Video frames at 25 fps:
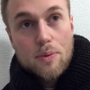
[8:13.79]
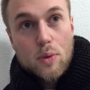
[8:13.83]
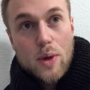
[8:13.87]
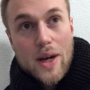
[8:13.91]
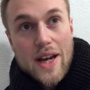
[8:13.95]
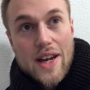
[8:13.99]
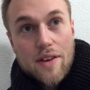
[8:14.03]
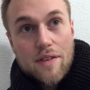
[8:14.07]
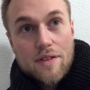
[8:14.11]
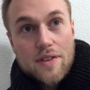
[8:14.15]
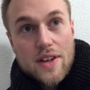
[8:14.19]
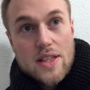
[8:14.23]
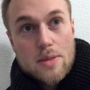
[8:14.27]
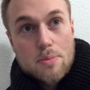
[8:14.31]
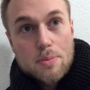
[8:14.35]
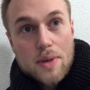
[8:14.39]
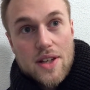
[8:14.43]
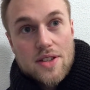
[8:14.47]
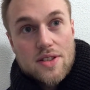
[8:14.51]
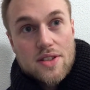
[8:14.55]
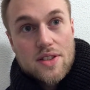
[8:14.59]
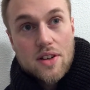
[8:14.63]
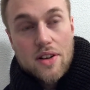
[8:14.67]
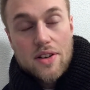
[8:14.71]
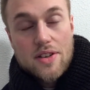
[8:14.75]
way of
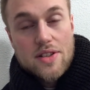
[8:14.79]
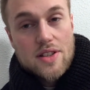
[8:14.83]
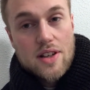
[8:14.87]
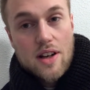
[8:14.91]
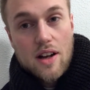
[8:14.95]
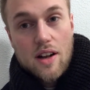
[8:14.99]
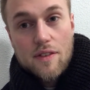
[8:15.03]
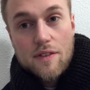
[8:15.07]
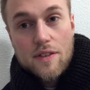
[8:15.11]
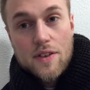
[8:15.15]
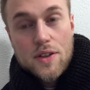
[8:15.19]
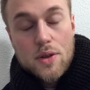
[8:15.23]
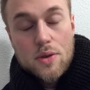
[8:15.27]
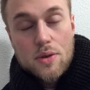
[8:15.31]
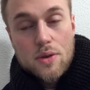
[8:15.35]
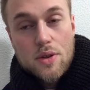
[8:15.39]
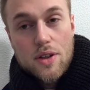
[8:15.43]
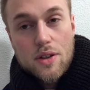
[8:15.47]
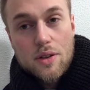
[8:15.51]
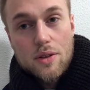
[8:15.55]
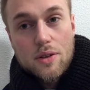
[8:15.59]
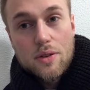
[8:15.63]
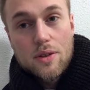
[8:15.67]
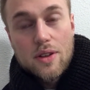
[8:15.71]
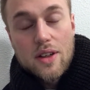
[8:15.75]
expressing yourself and who
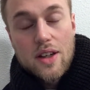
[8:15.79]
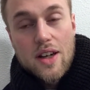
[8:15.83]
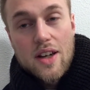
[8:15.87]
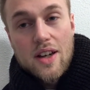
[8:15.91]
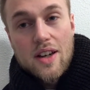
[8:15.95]
you